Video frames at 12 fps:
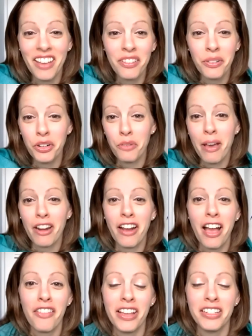Everyone, no matter
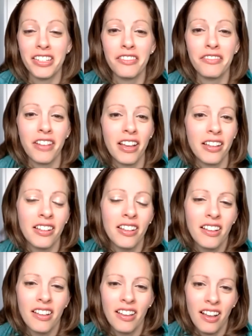how they identify.
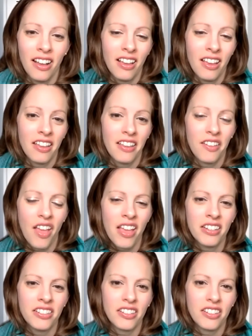
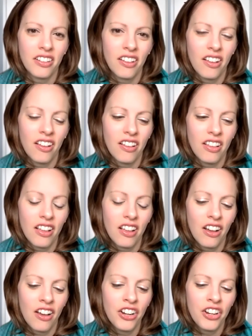And
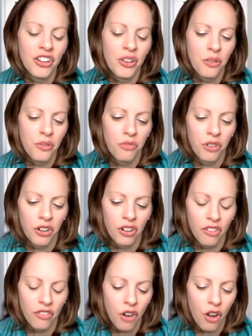on a note,
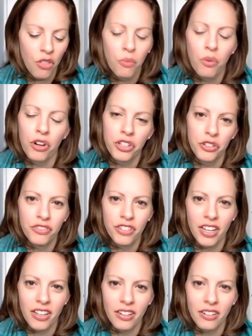for all the work you've
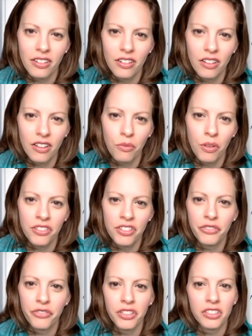done with
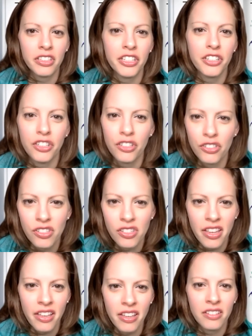different
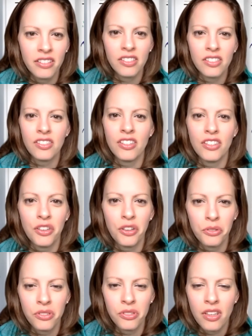leaders and
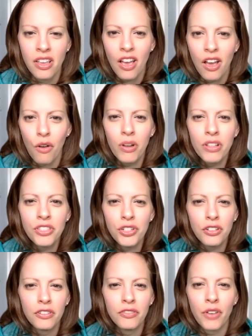CEOs, what's
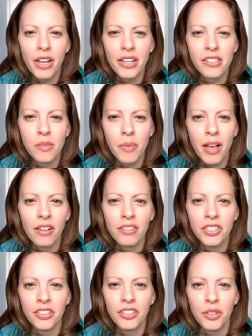your advice about
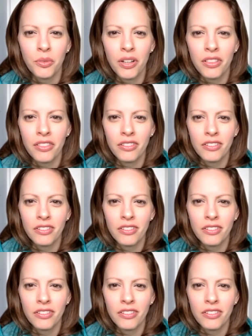dealing with